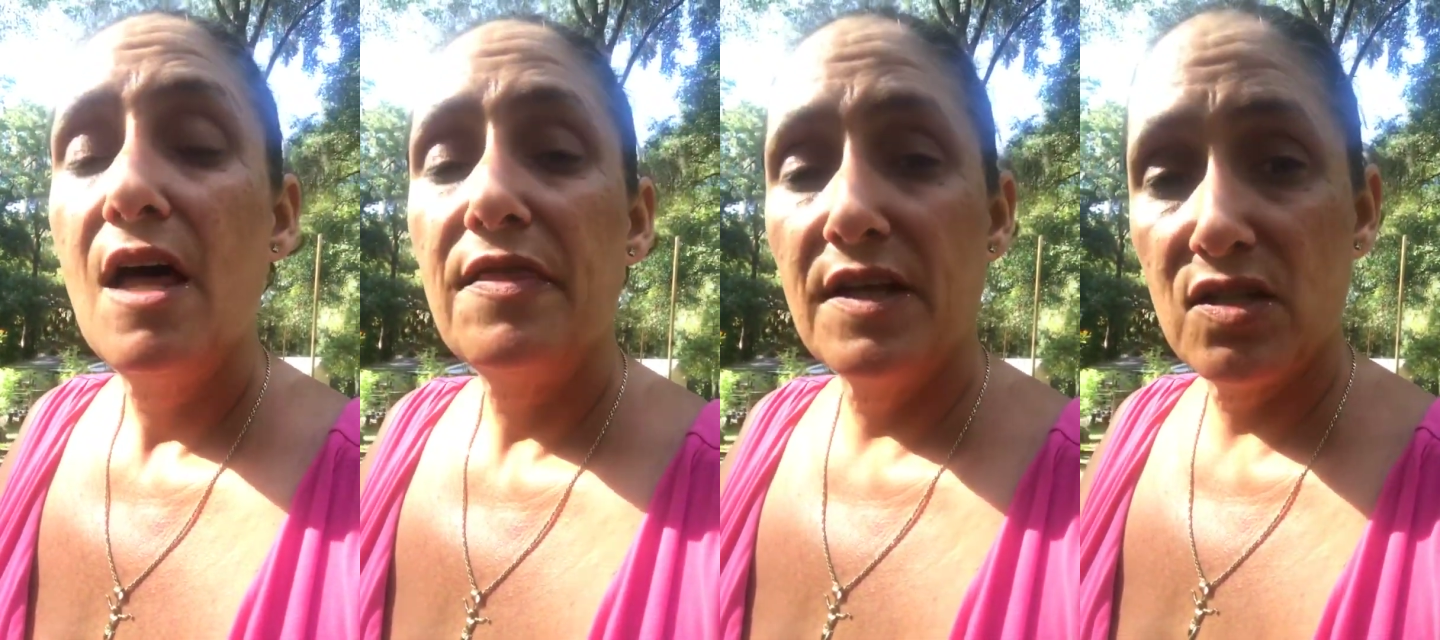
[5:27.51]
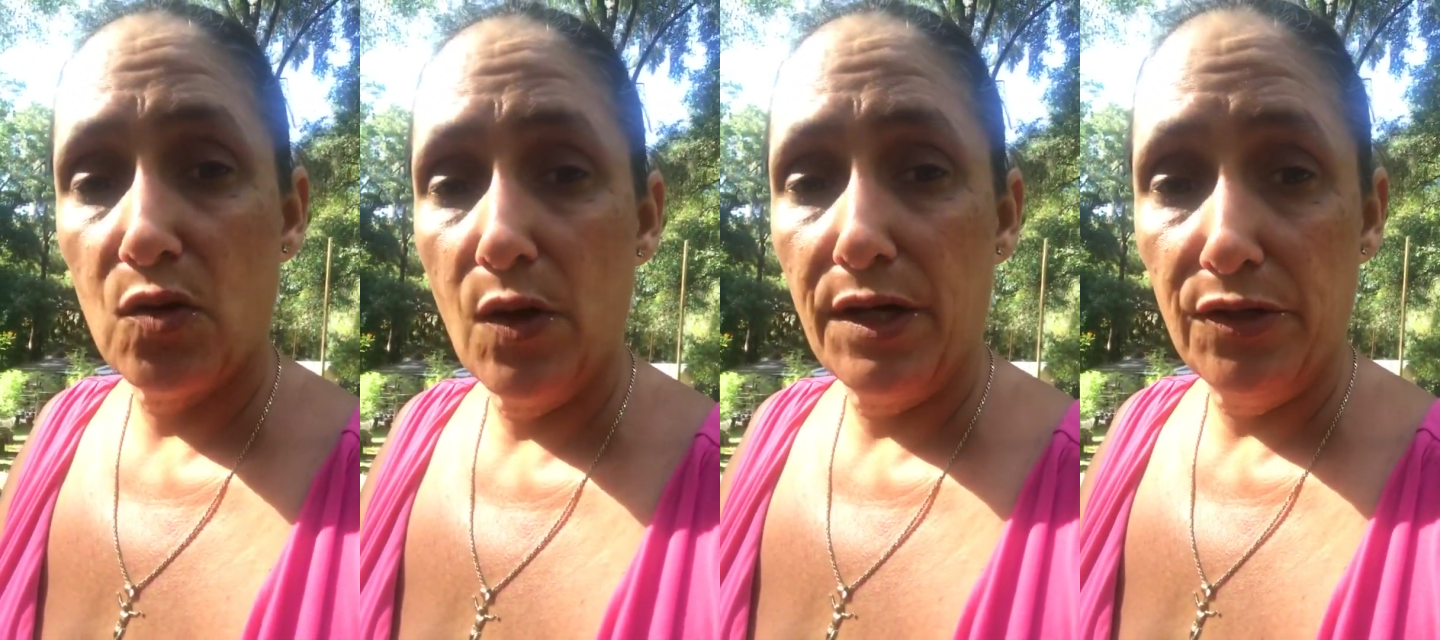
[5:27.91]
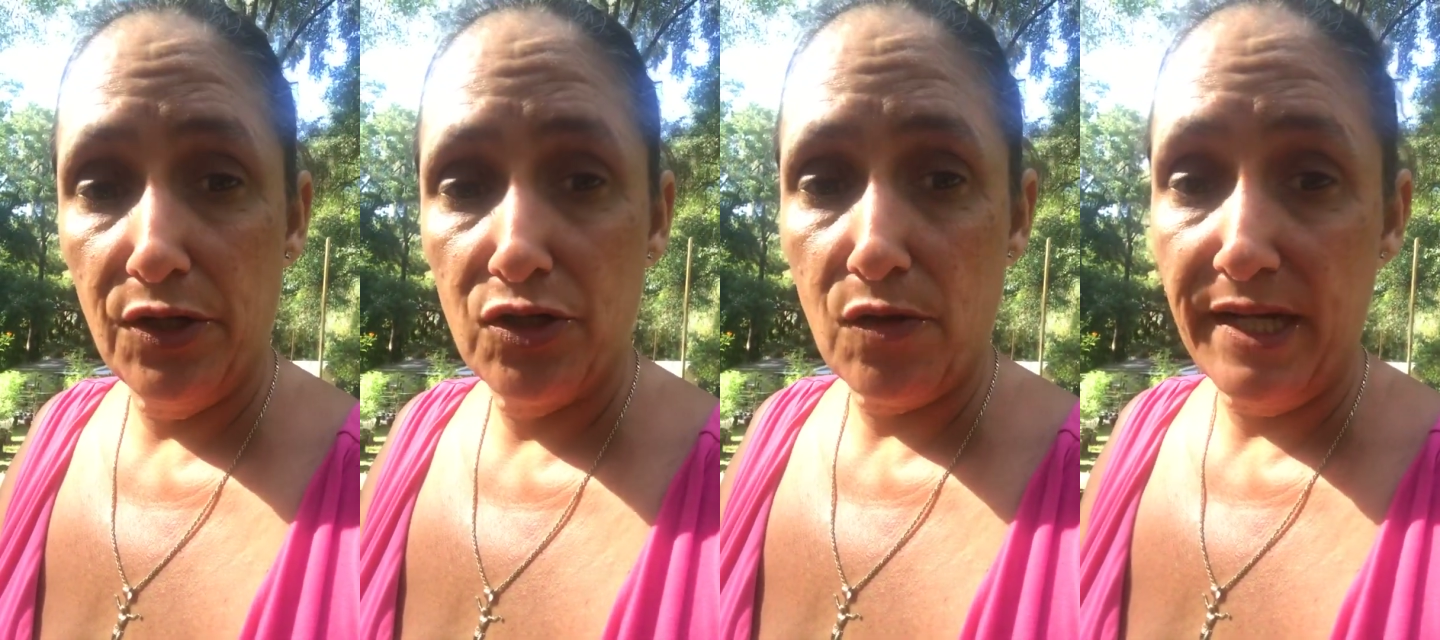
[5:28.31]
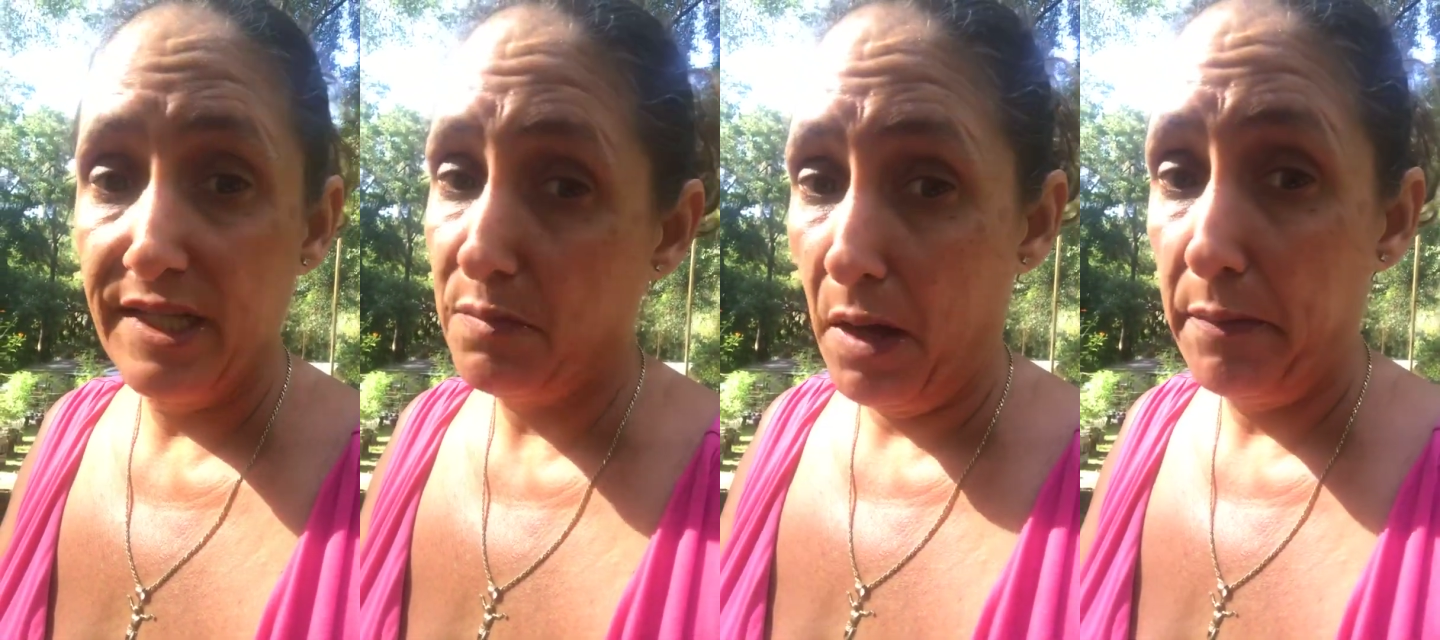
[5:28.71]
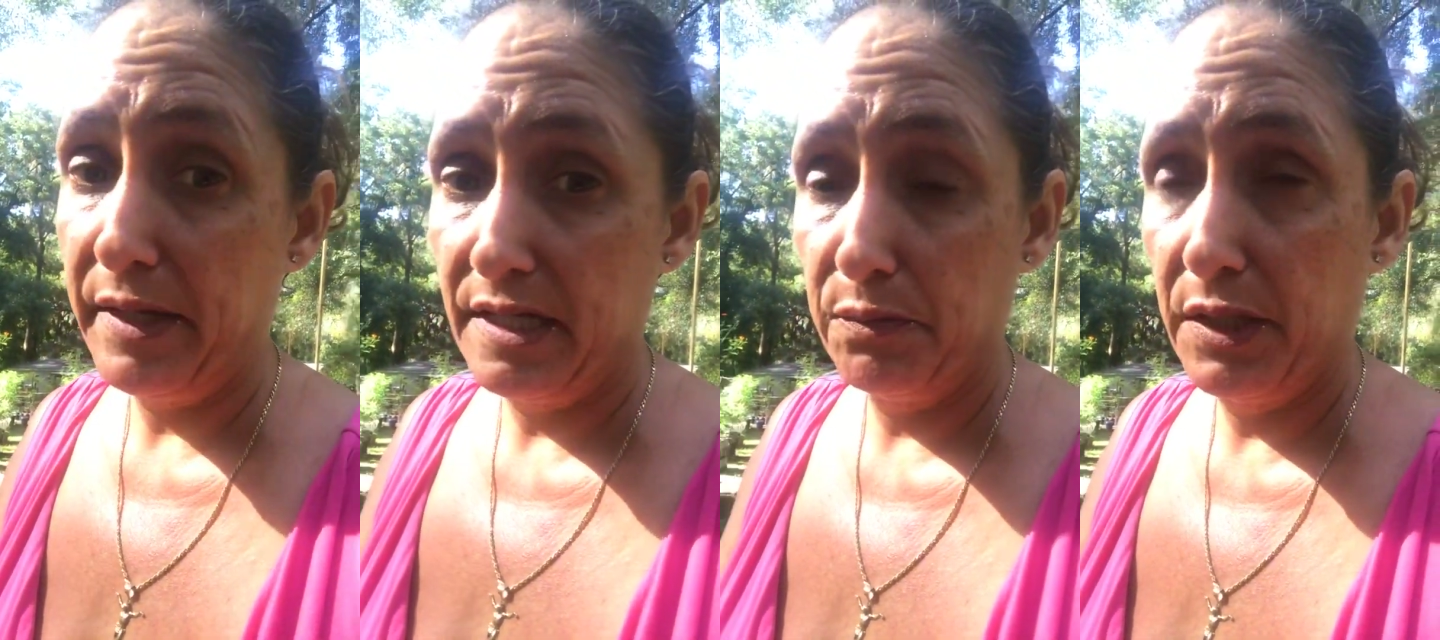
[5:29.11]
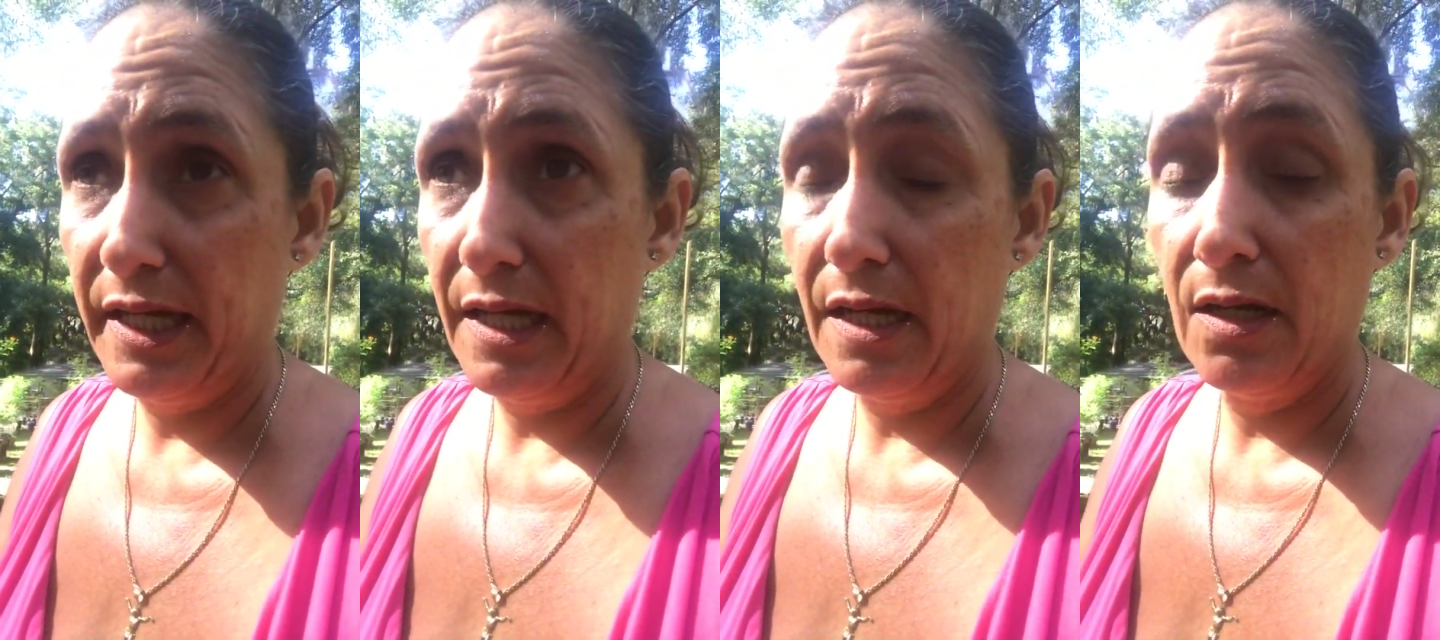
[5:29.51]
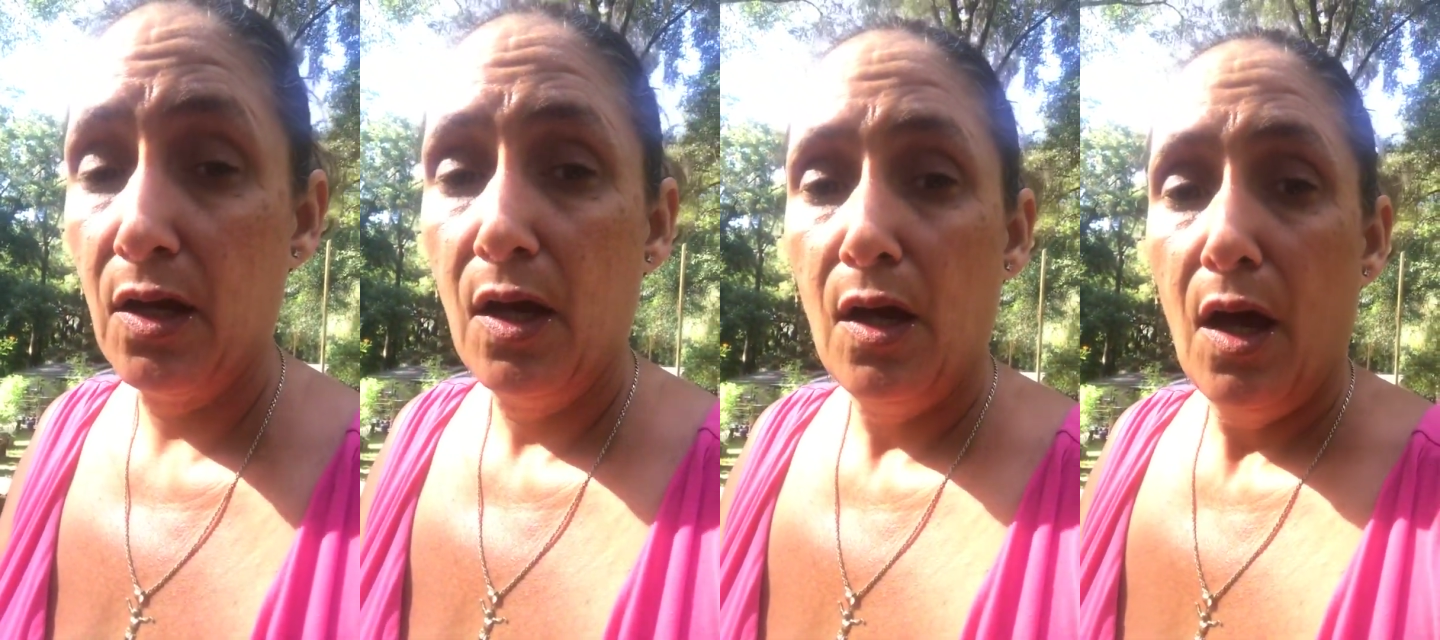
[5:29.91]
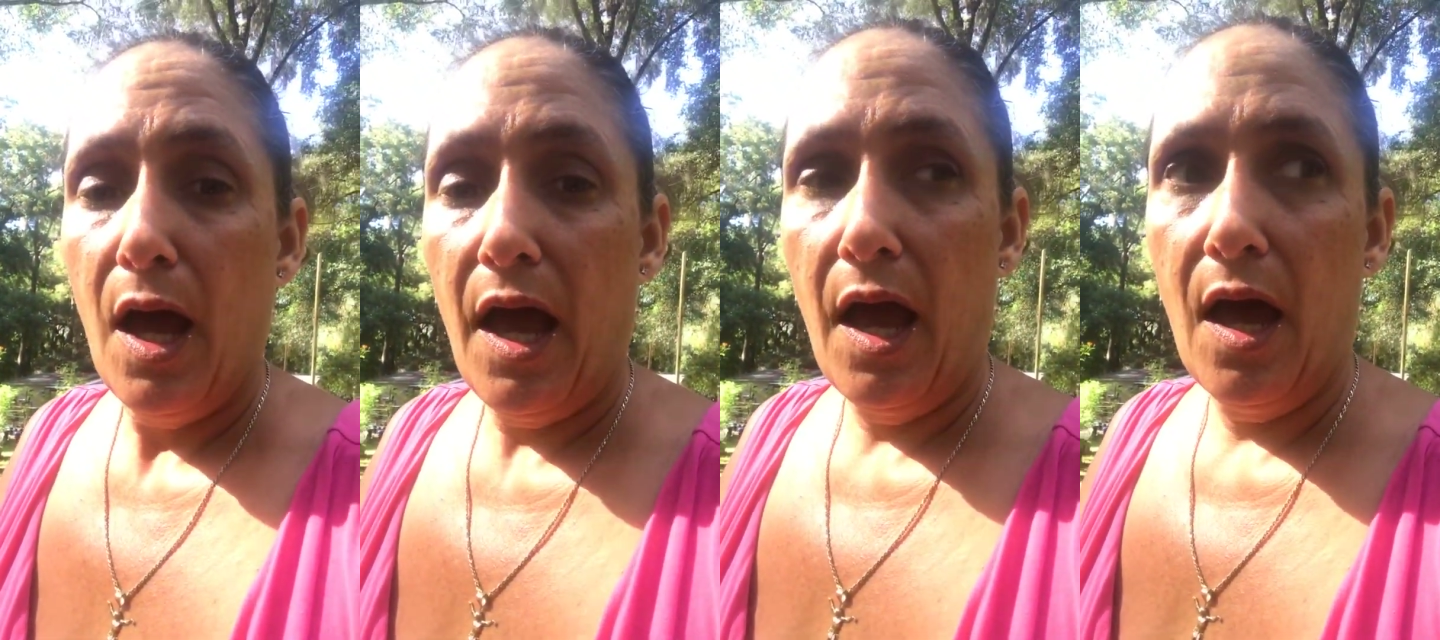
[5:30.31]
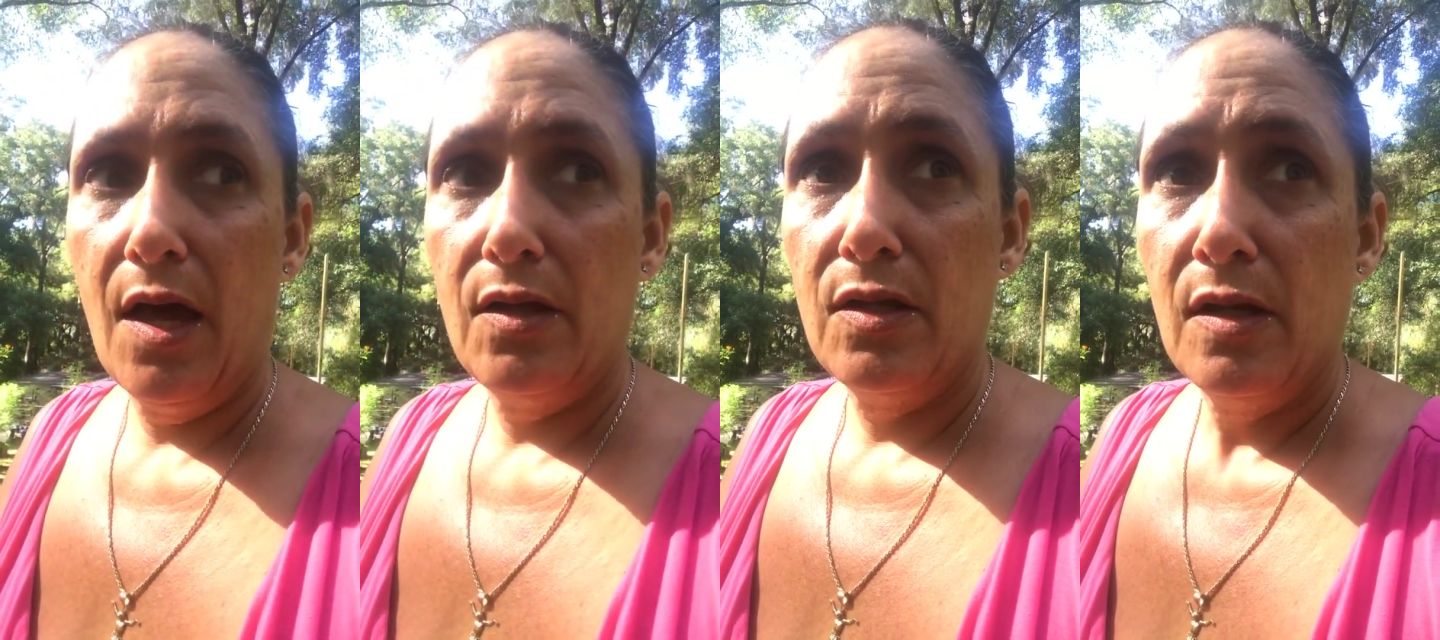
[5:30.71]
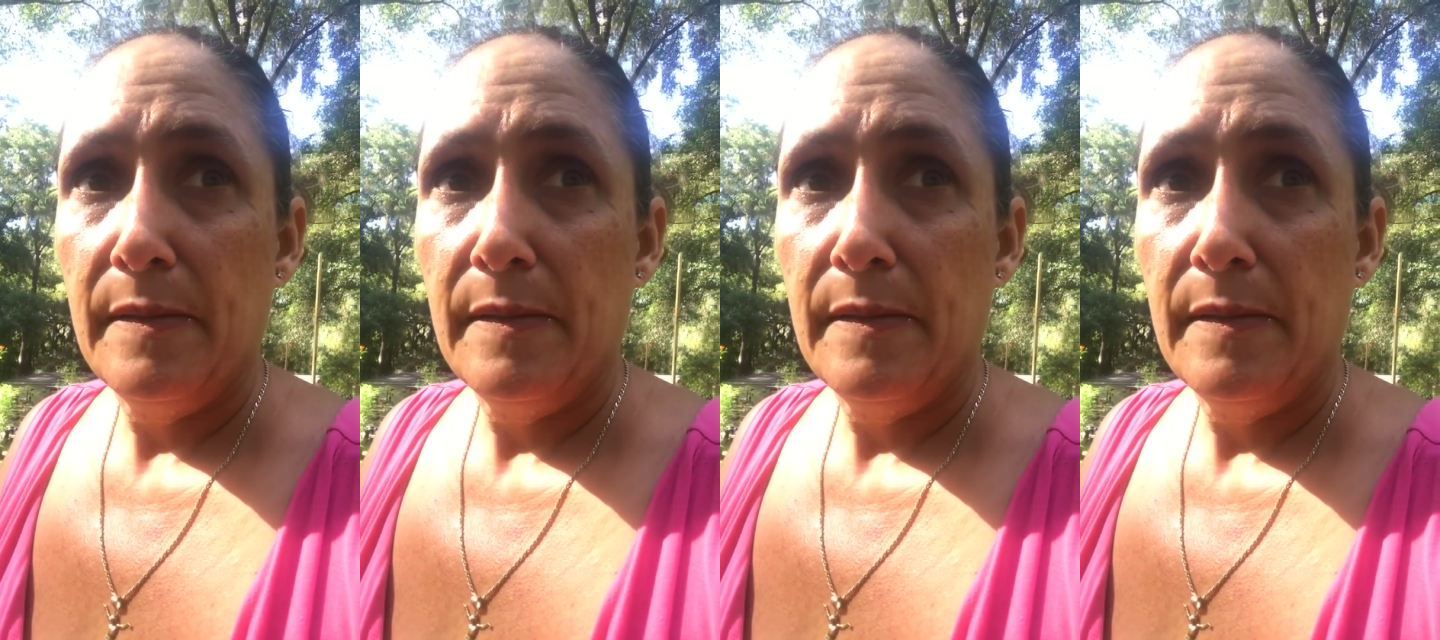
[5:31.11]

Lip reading: the soil nutrients might be depleted. And